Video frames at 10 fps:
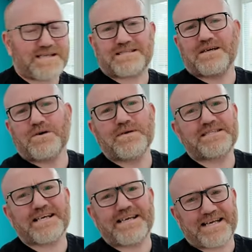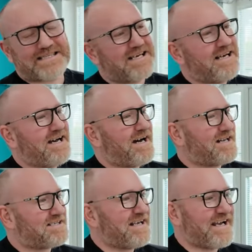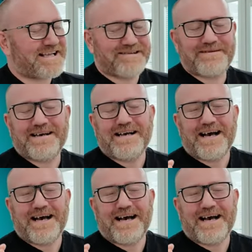So I'll always say yes, and I'll take them,